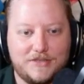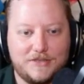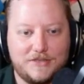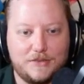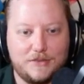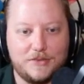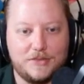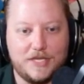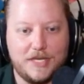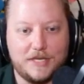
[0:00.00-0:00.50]
So
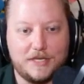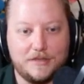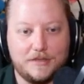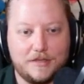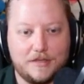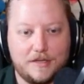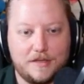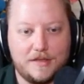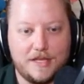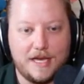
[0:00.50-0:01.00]
we'll take a
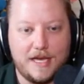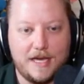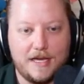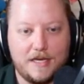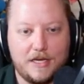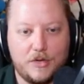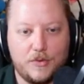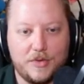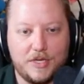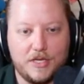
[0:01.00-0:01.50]
look at that.
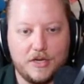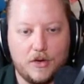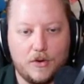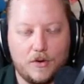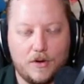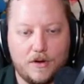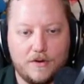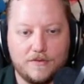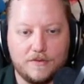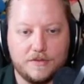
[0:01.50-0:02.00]
Here we
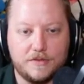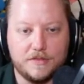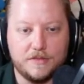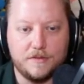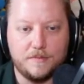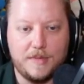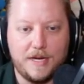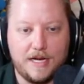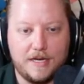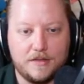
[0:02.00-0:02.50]
go over to the
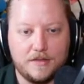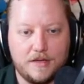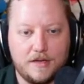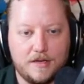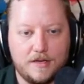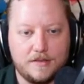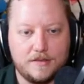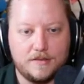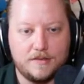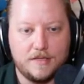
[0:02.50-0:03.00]

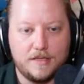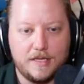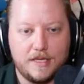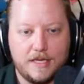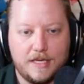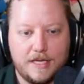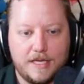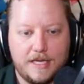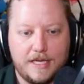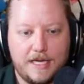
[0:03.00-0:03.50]
pylon,
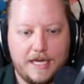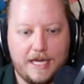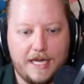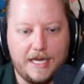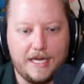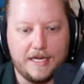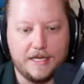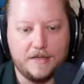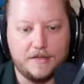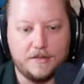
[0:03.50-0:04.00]

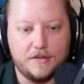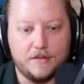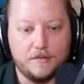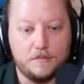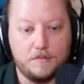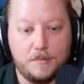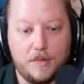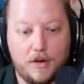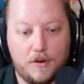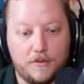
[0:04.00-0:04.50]
and
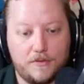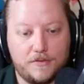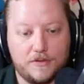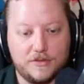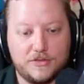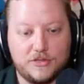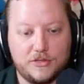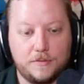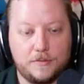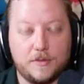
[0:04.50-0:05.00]
both
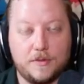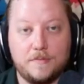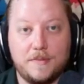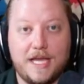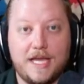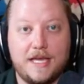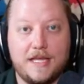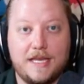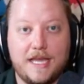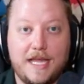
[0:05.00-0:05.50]

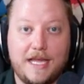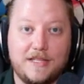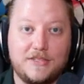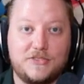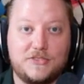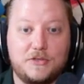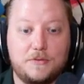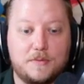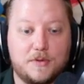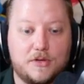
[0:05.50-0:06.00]
Superman and
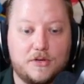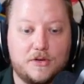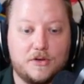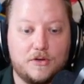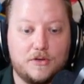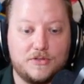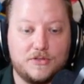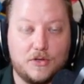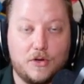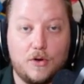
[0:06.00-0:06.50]

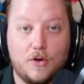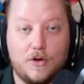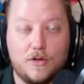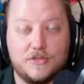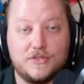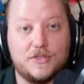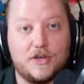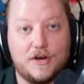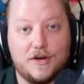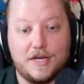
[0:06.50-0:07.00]
Supergirl's
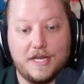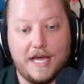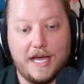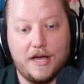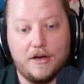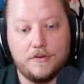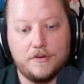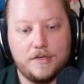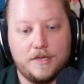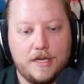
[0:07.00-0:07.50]
ults are
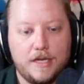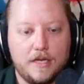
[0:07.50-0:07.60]
down,